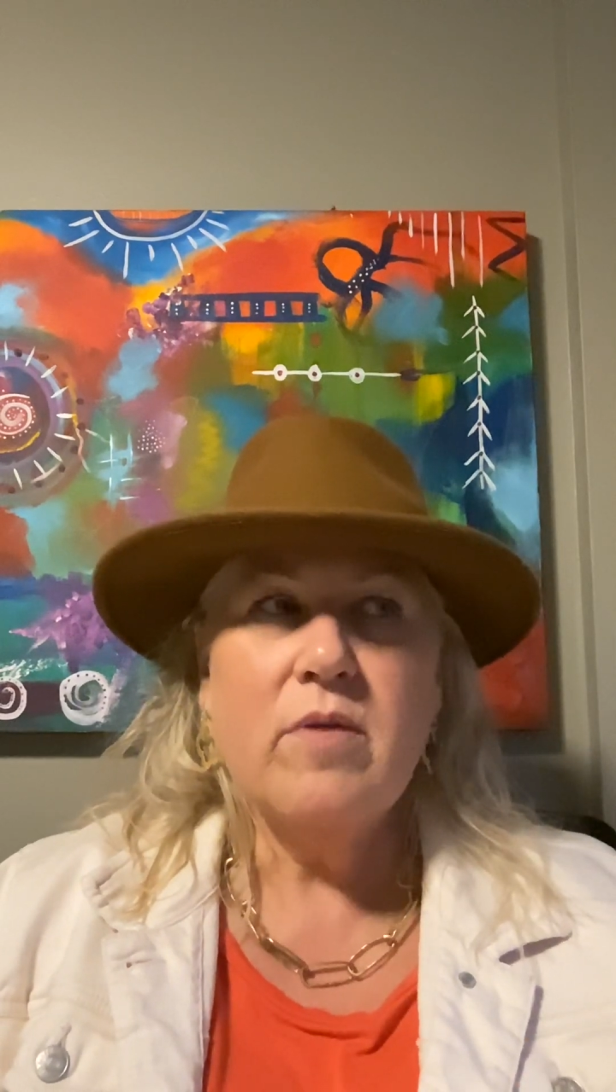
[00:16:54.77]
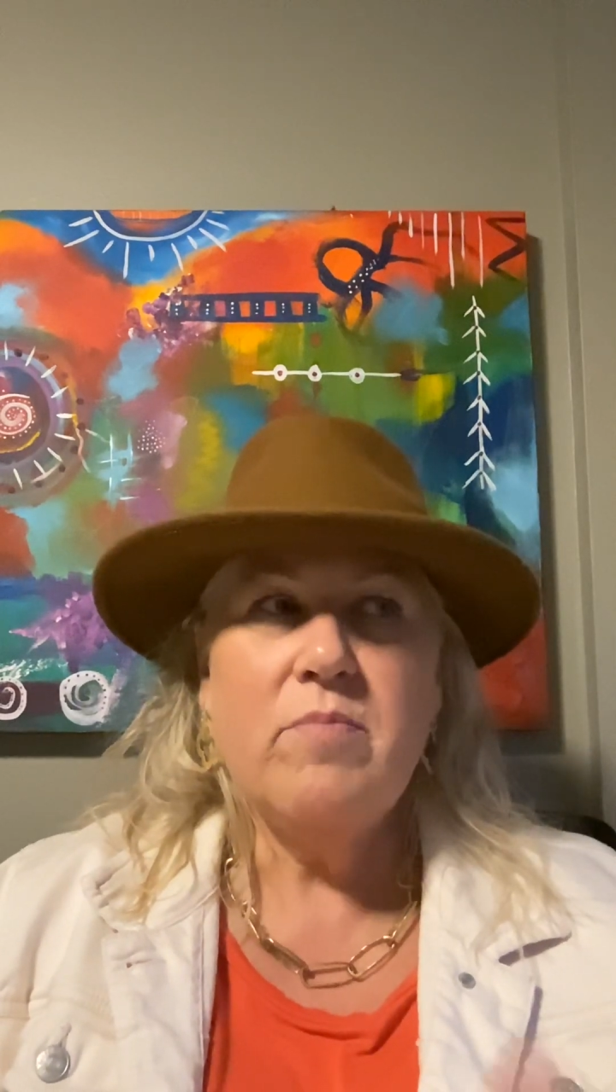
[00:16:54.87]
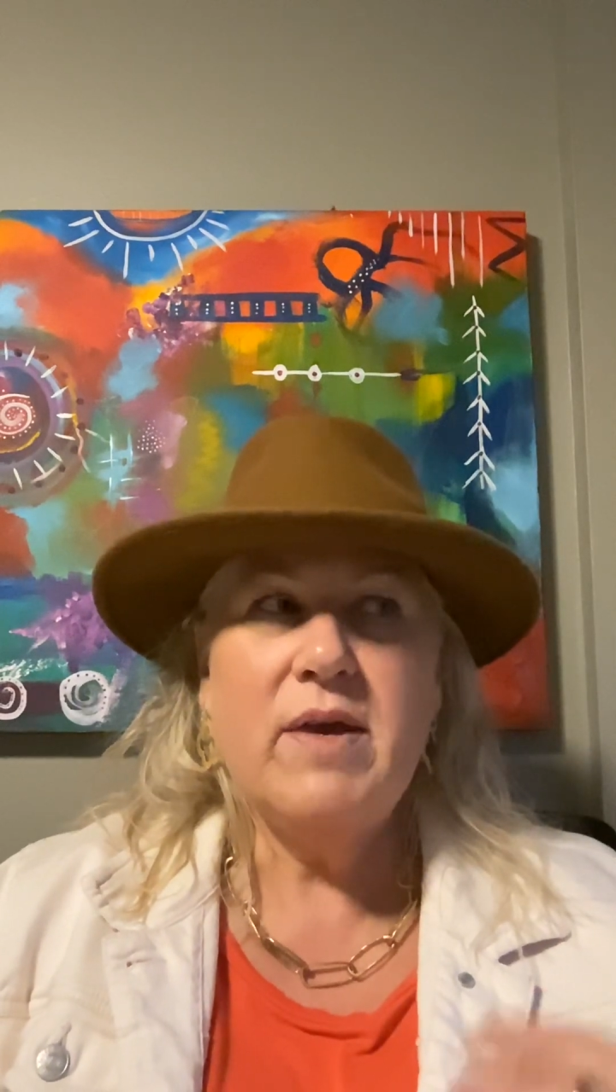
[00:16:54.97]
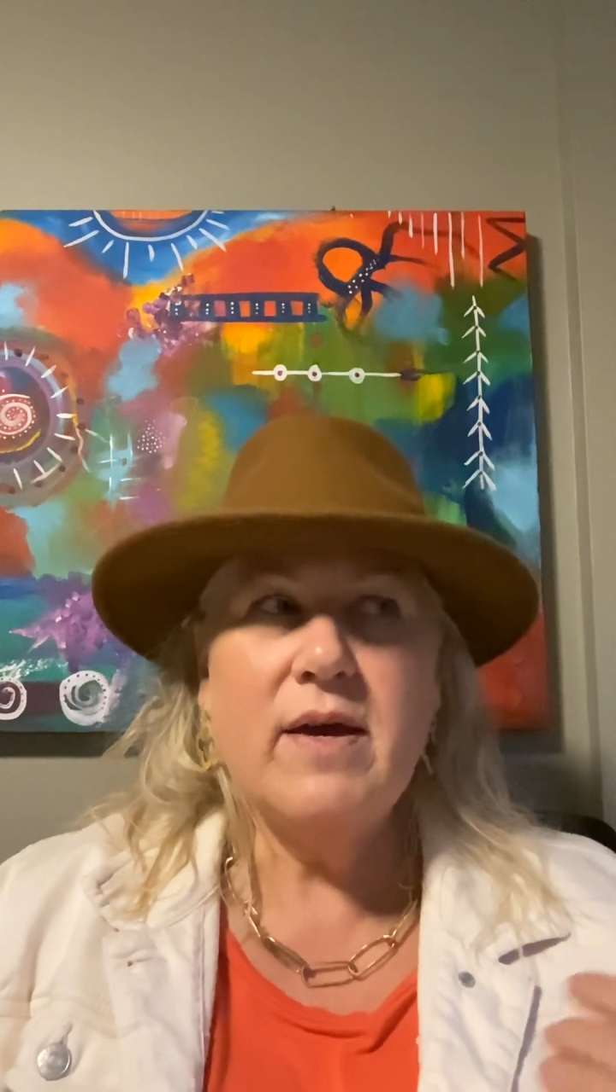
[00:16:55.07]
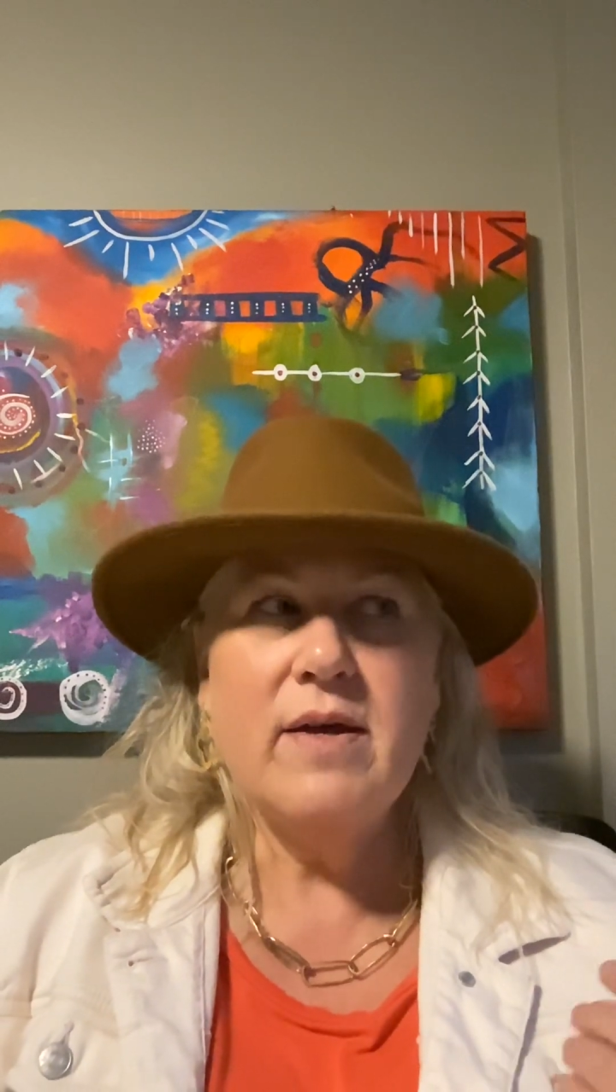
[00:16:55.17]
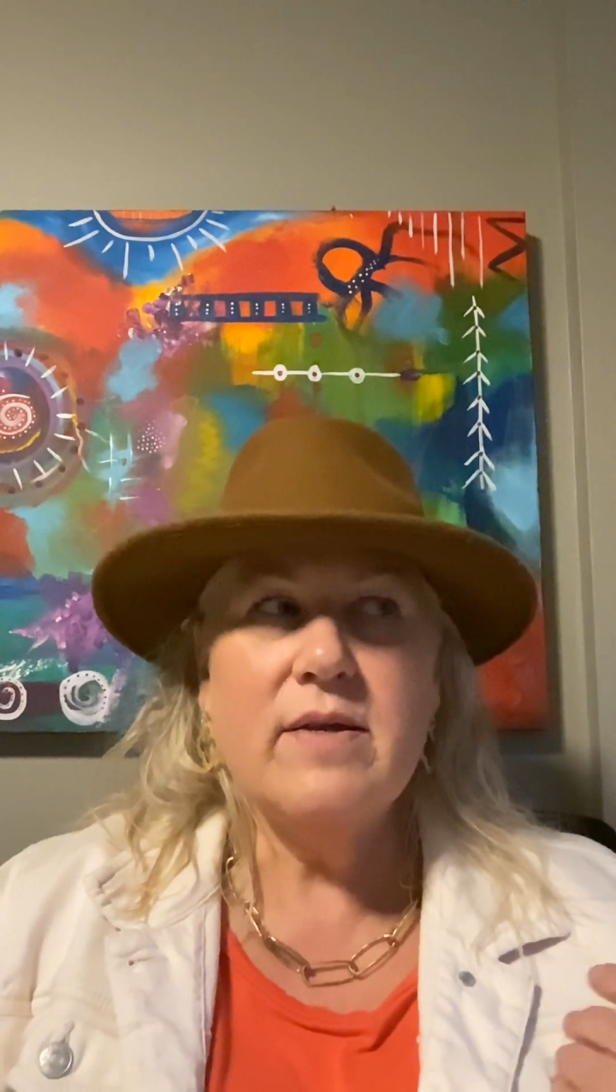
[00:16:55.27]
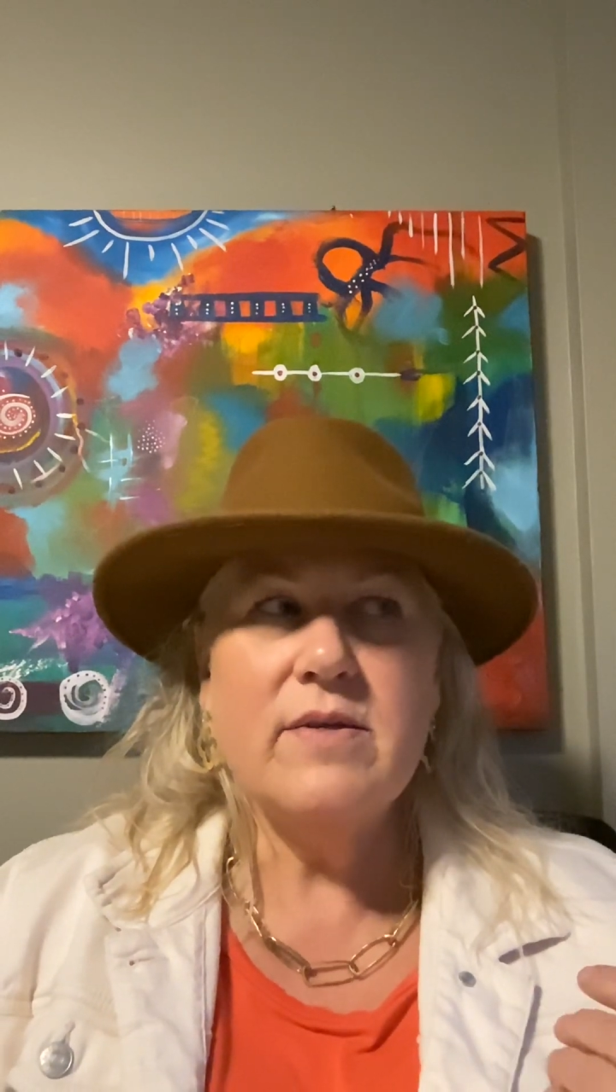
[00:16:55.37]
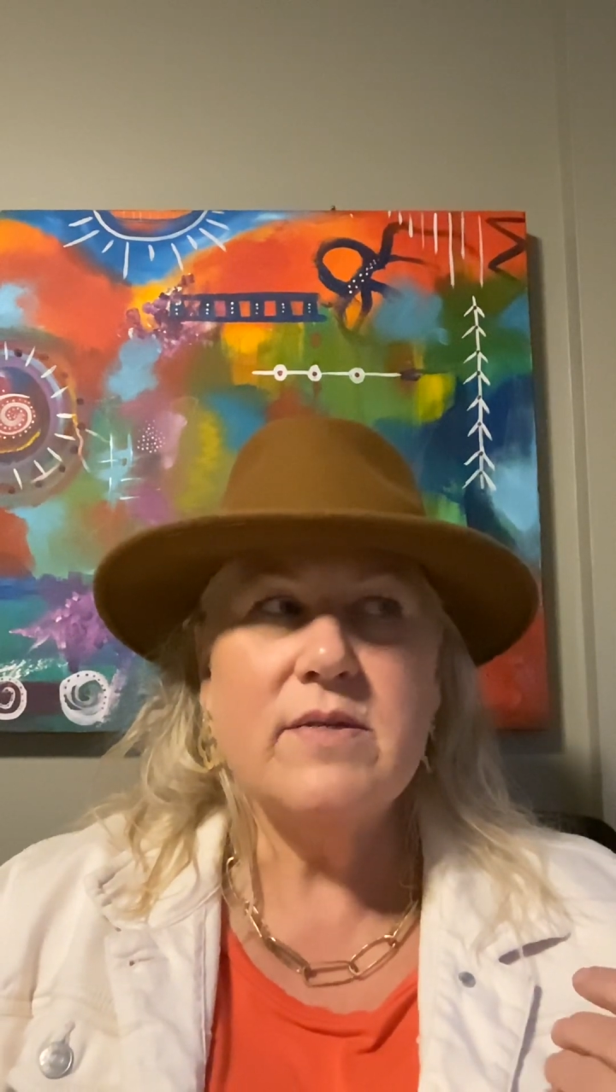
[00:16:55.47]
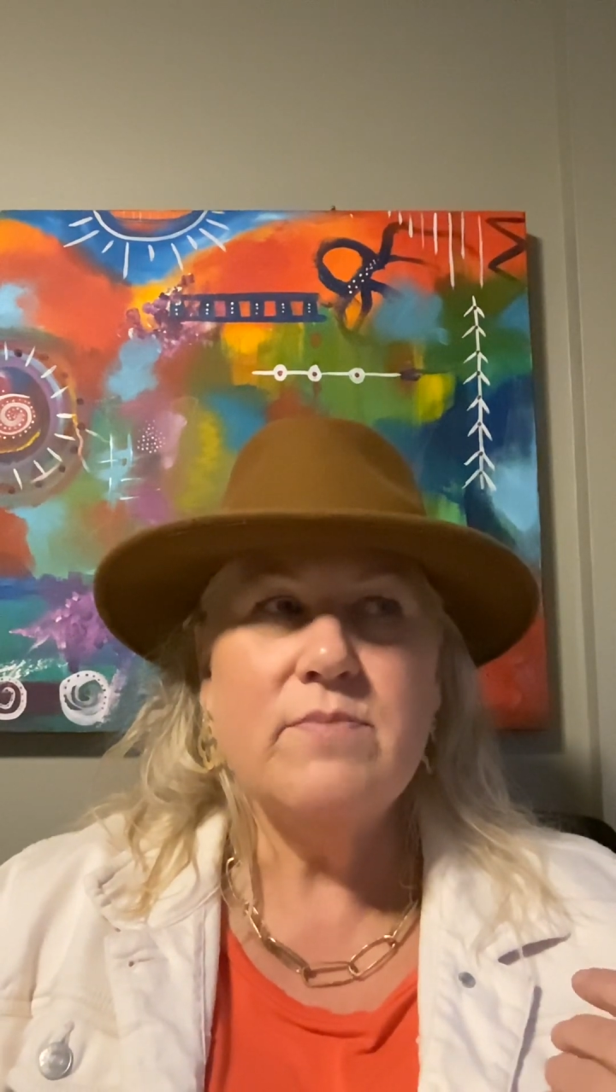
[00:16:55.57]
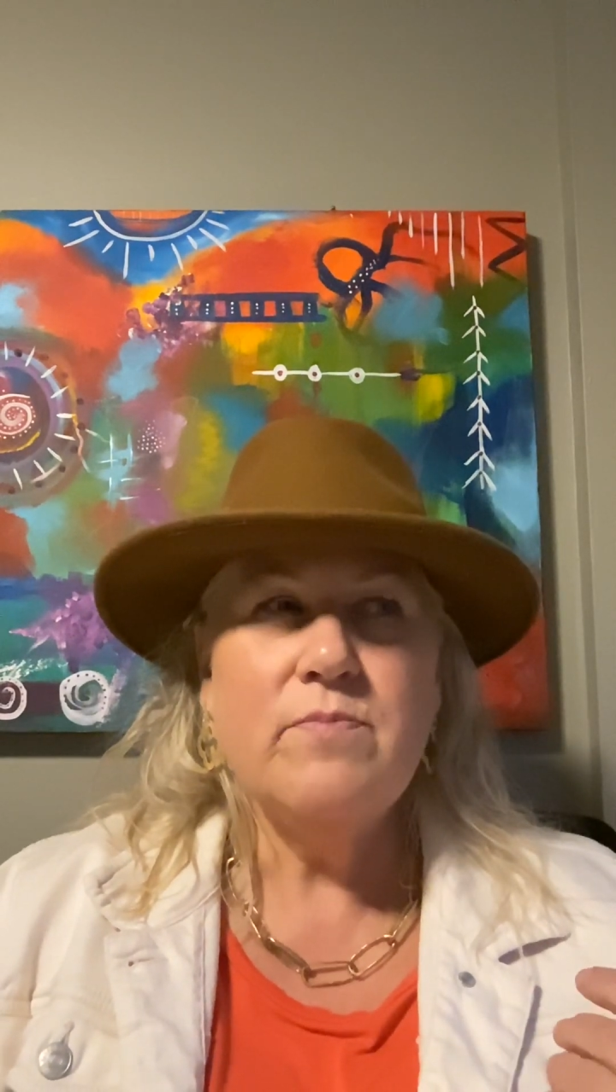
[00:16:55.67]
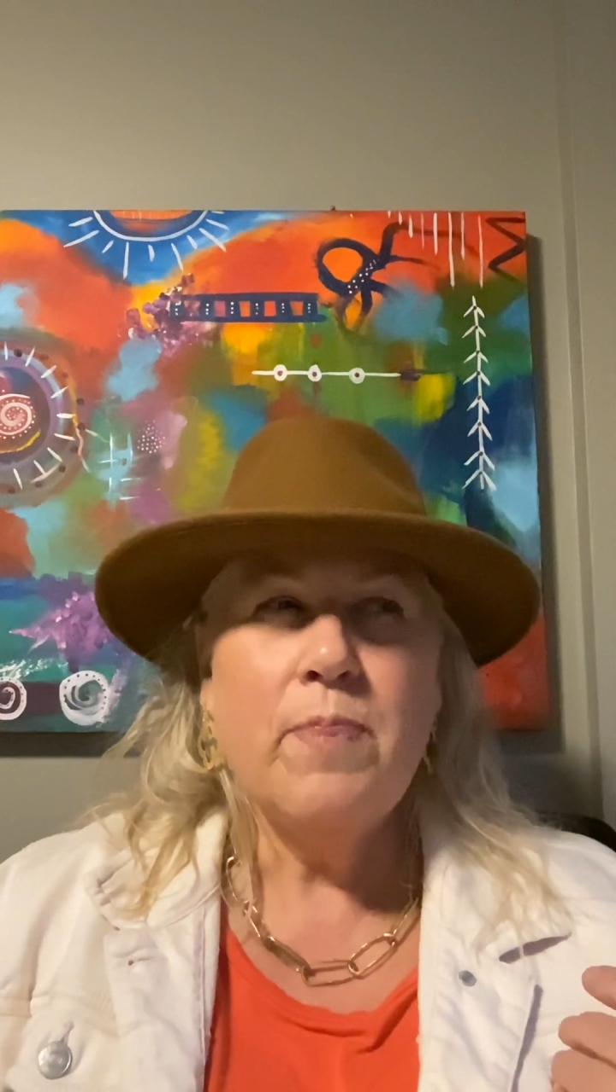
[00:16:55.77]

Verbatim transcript: because